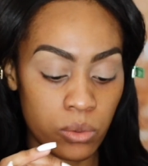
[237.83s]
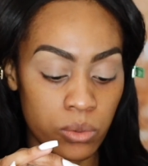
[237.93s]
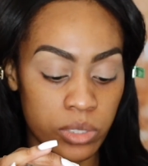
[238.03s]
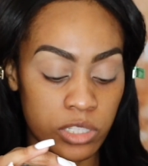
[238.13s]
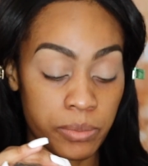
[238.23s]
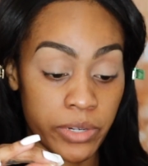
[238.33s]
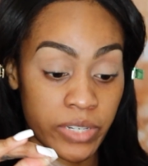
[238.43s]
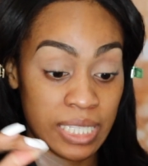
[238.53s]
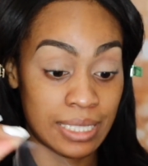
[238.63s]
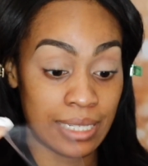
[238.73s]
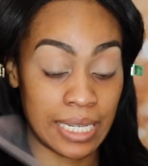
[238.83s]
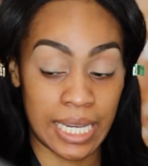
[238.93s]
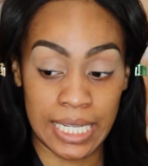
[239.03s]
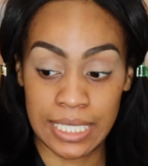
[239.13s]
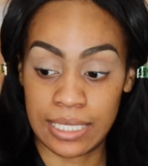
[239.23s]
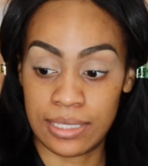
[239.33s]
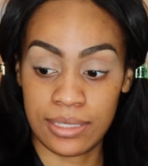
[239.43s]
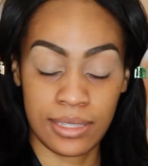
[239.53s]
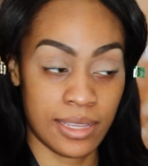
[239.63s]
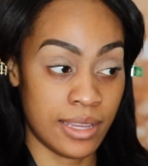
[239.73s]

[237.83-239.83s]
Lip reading: Ooh, this mirror is nice.